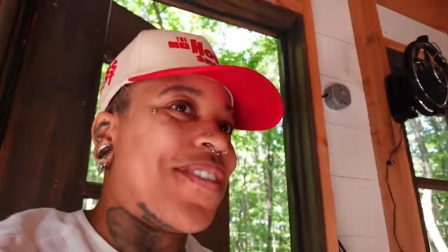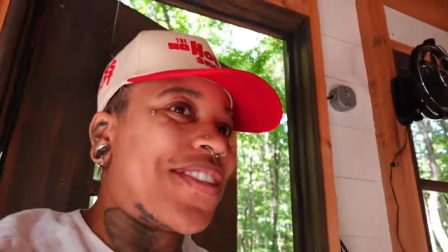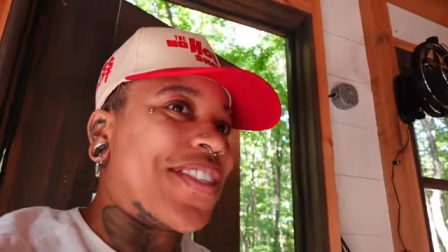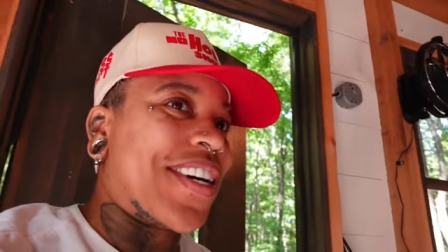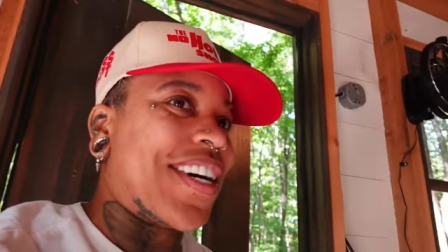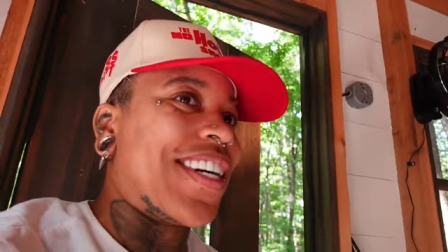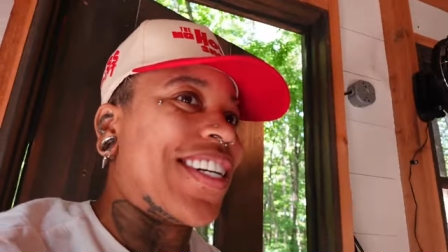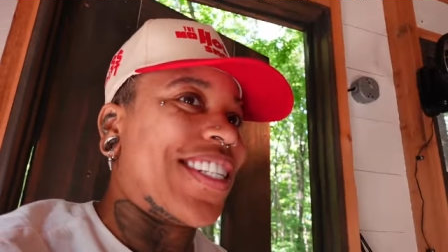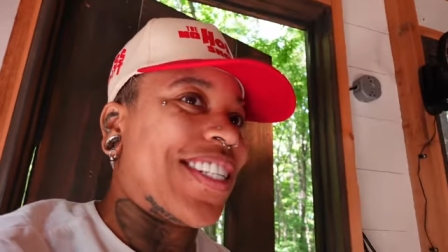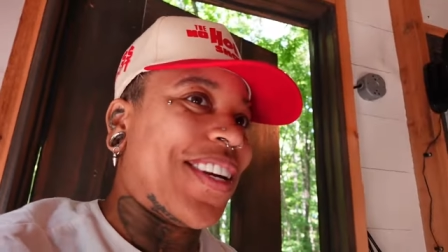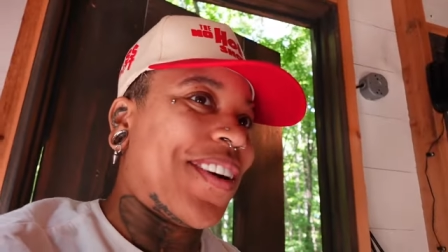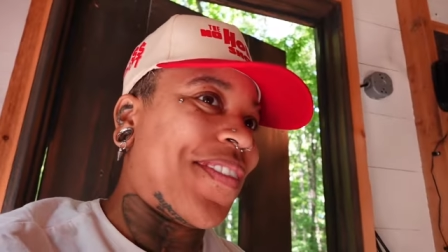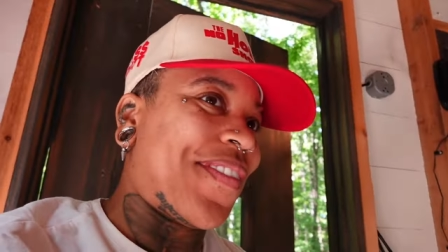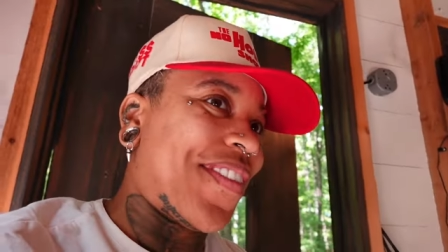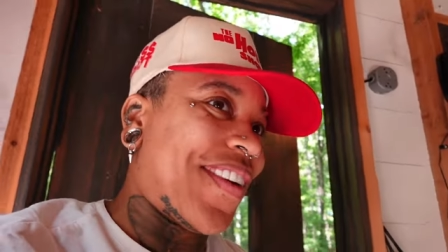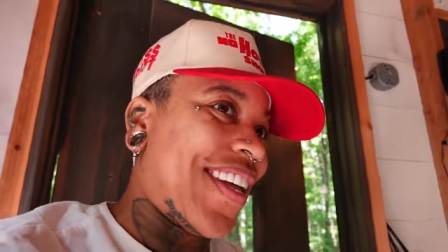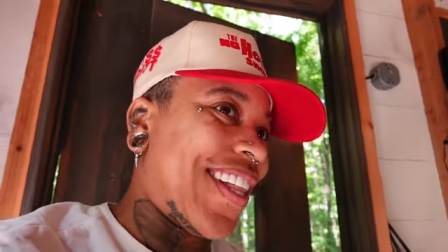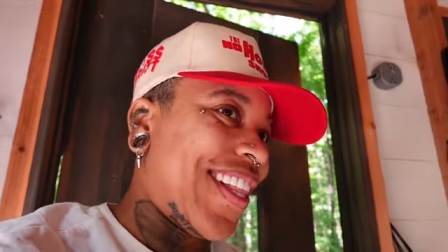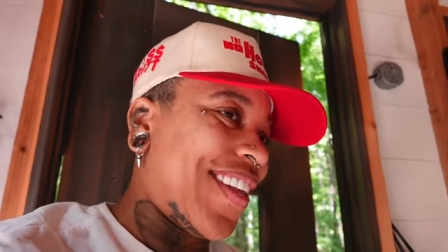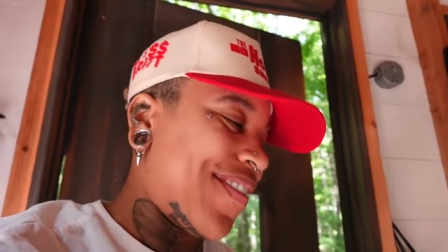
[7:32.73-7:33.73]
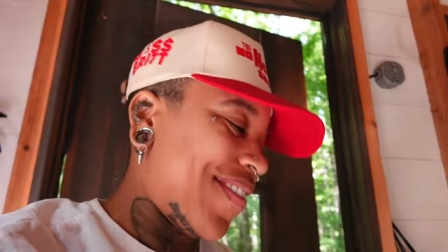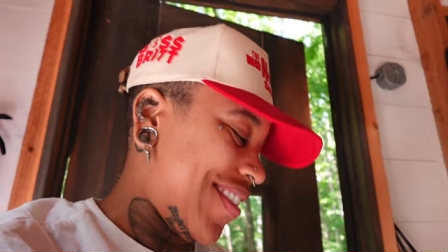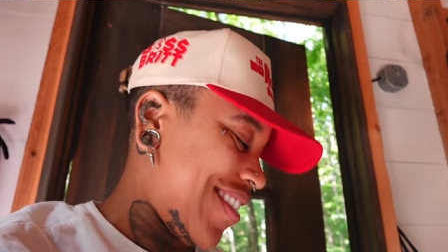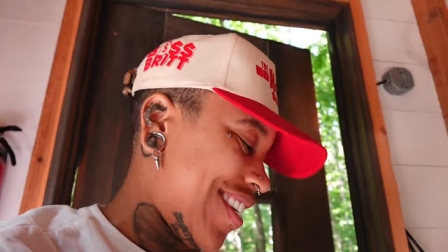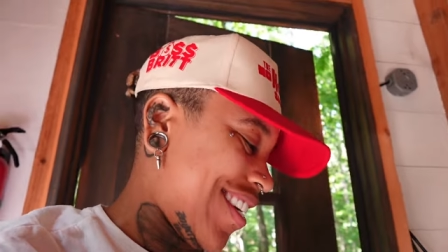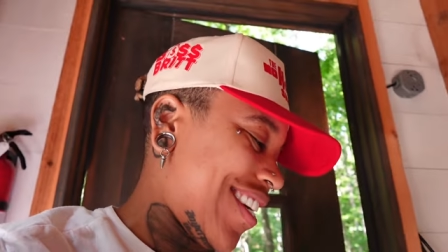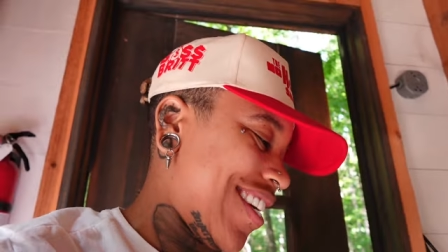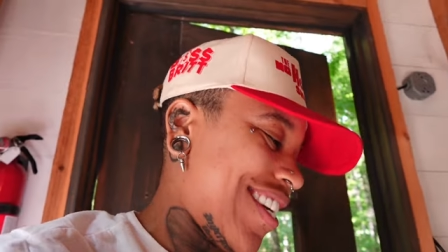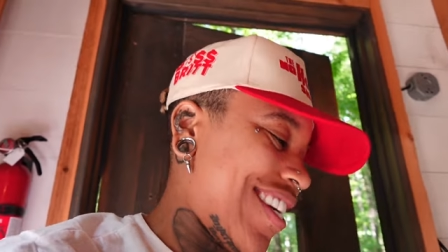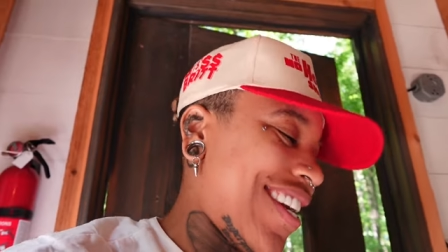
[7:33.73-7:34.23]
I'm sorry, it's still playing. Let me
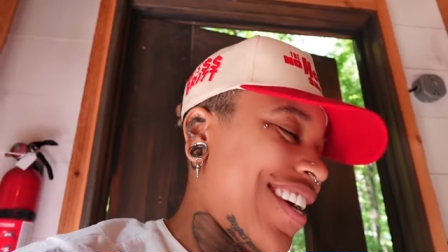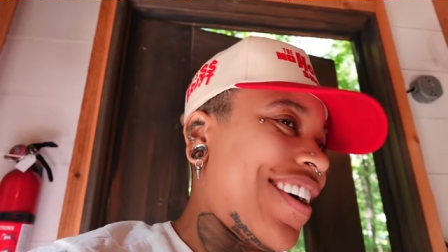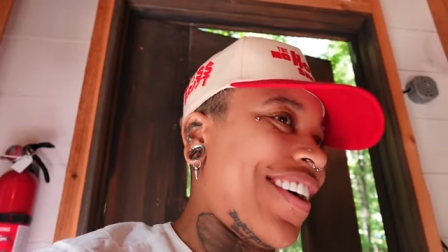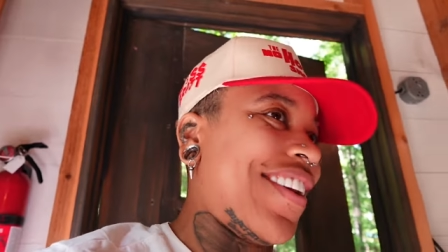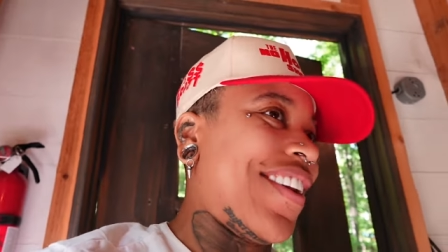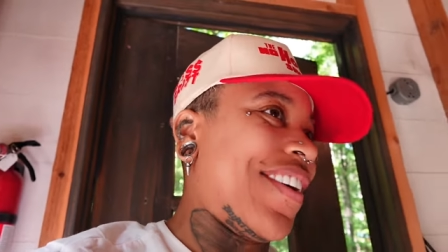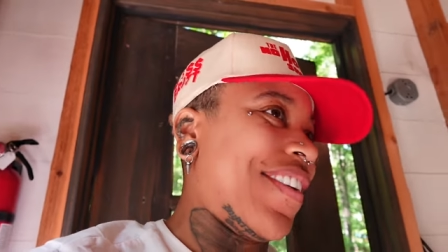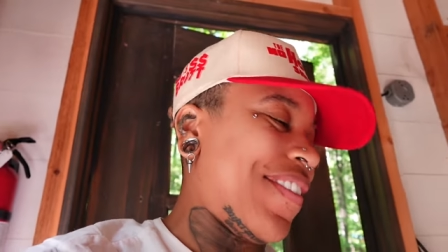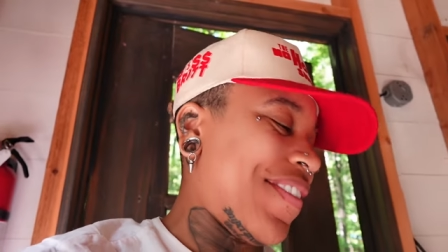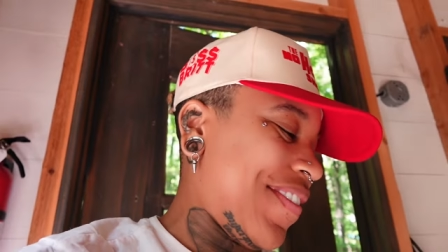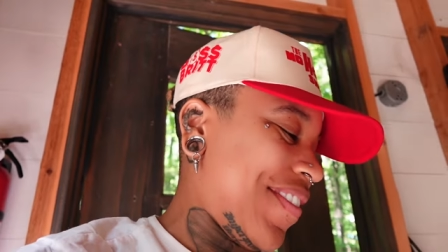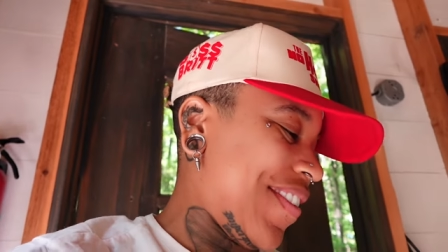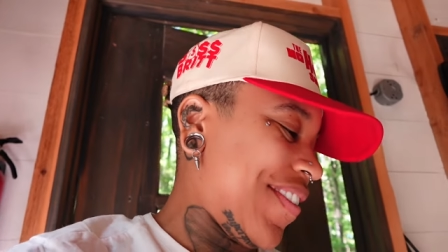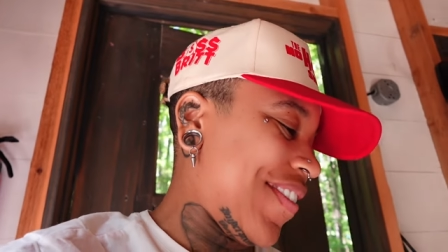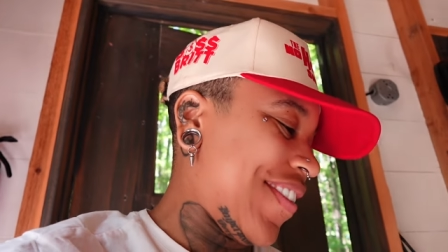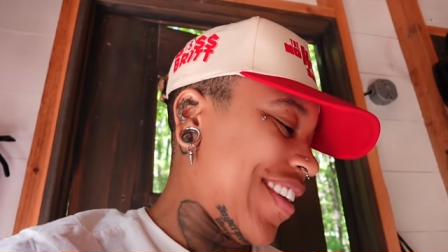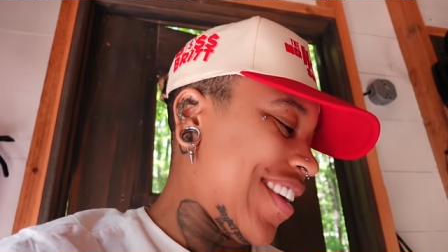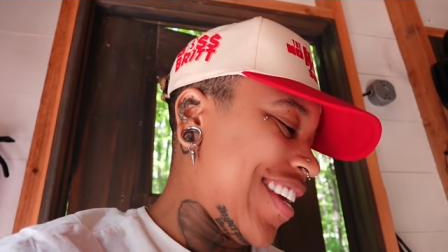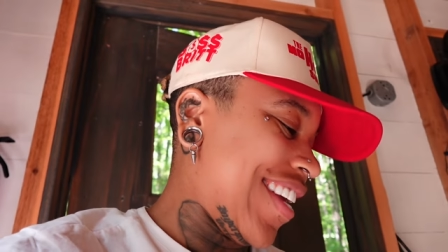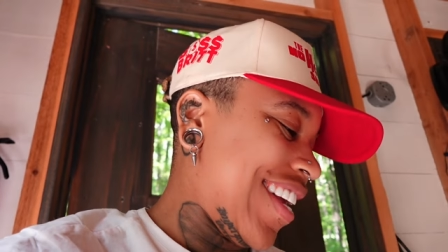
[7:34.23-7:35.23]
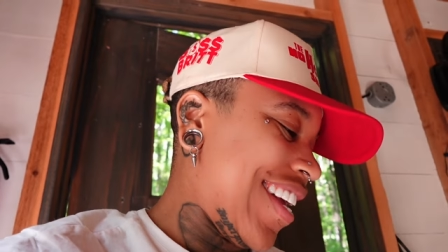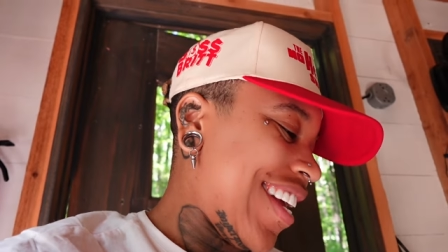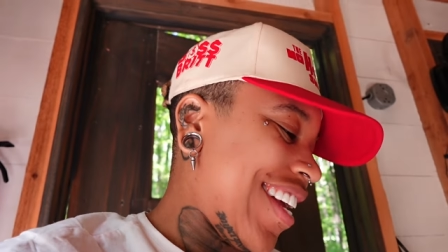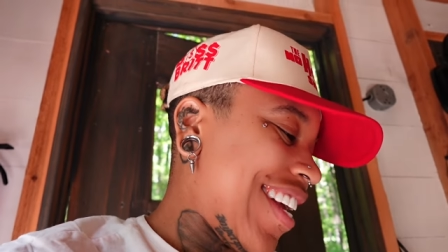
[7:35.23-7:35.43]
turn it off. Don't be.